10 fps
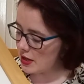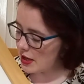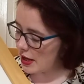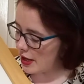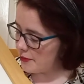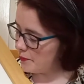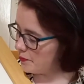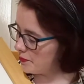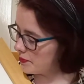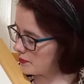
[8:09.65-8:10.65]

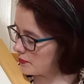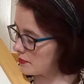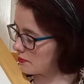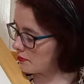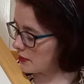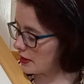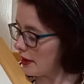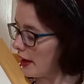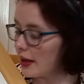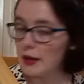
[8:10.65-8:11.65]

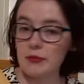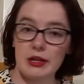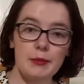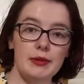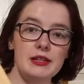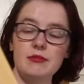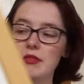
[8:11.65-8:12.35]
Yeah, and I'm really pleased with